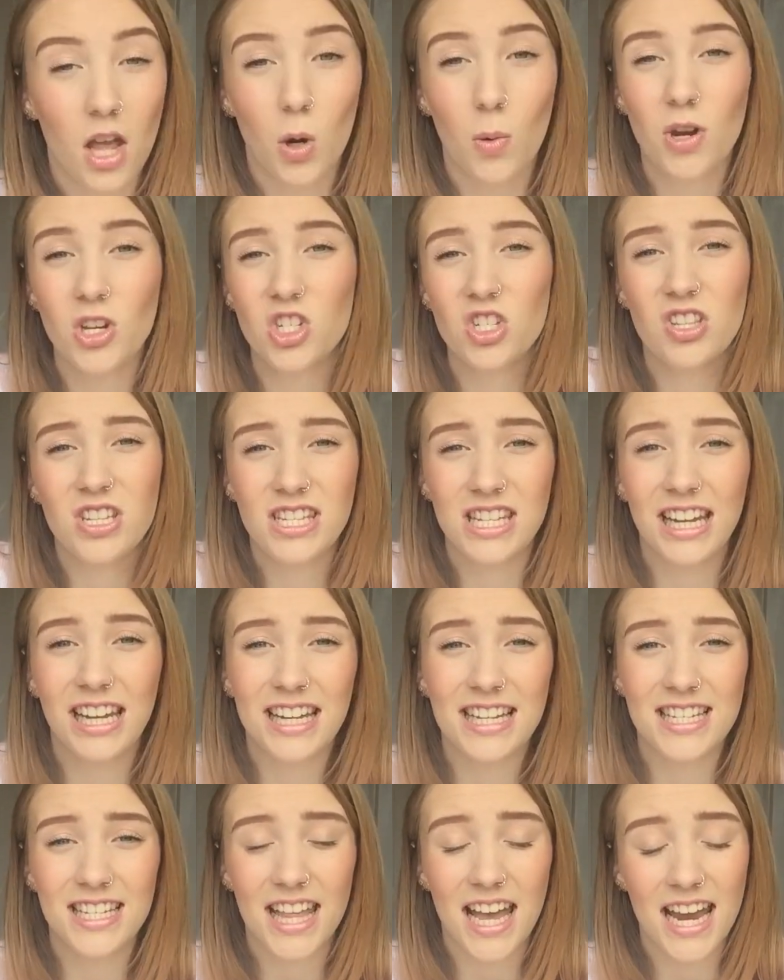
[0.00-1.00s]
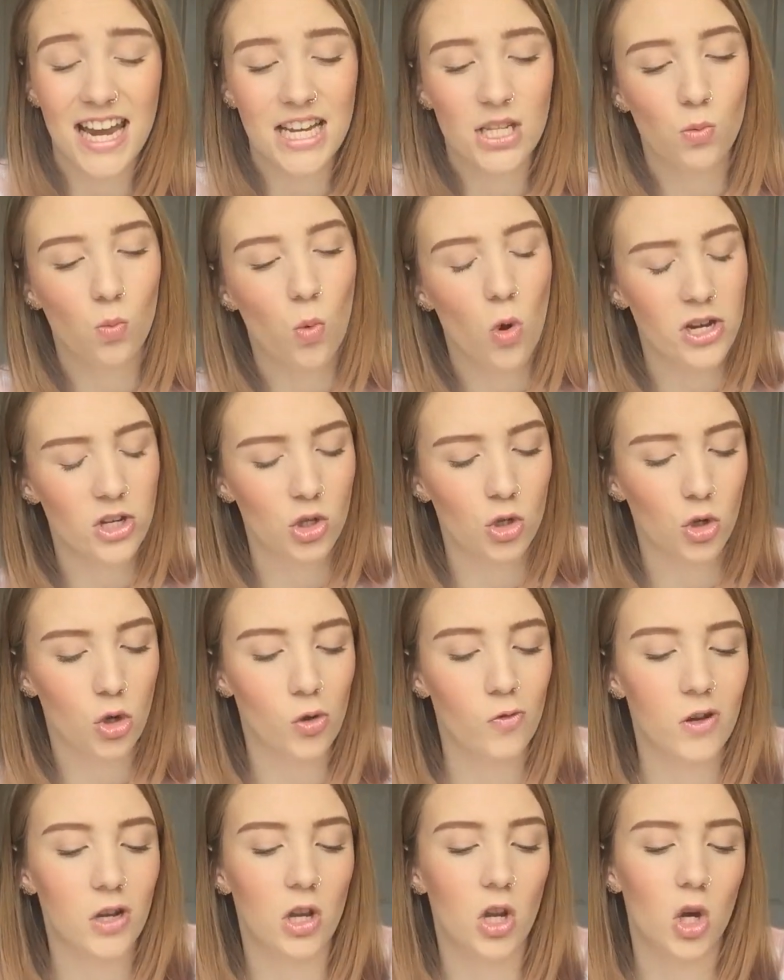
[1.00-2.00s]
A question that's linking to that is, what is your
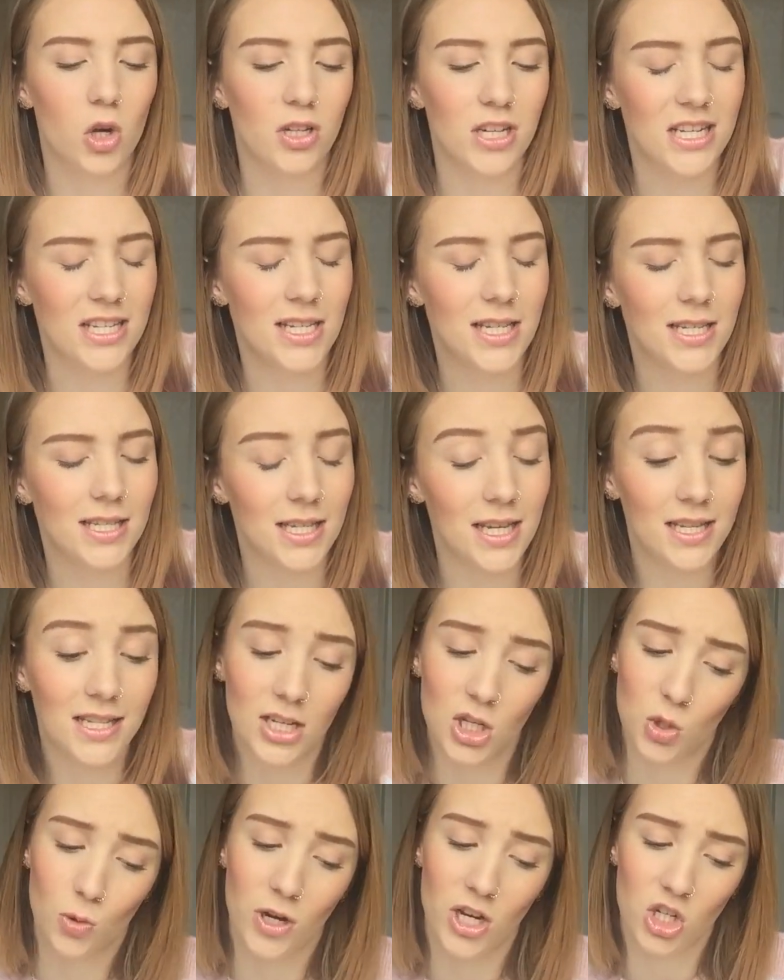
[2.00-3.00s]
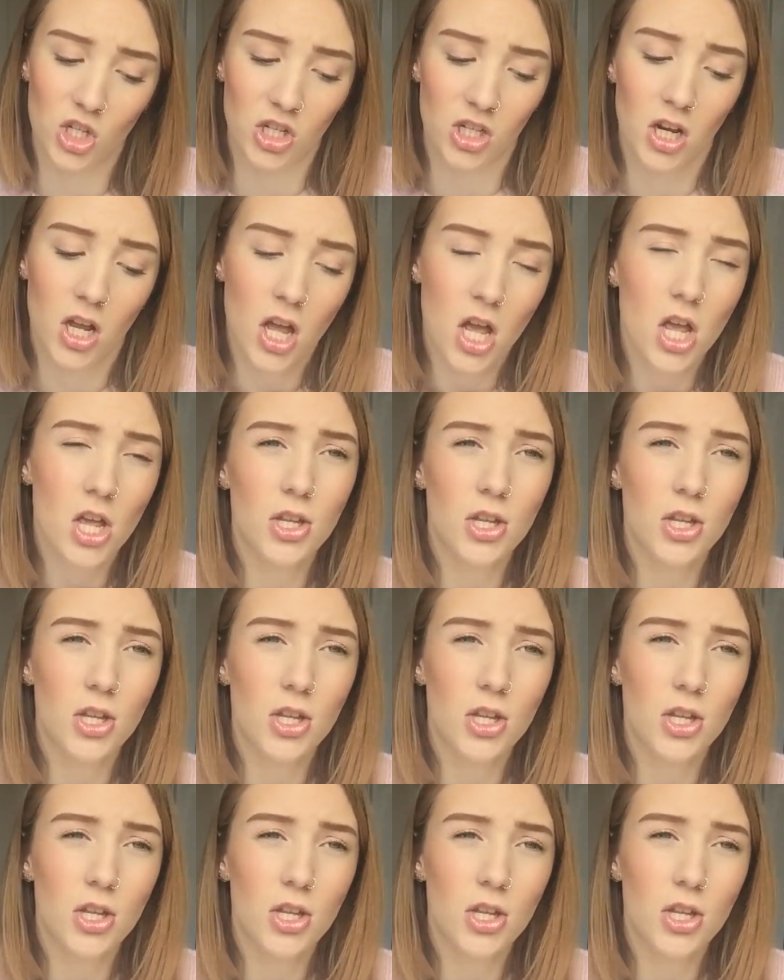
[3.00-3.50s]
current long distance situation?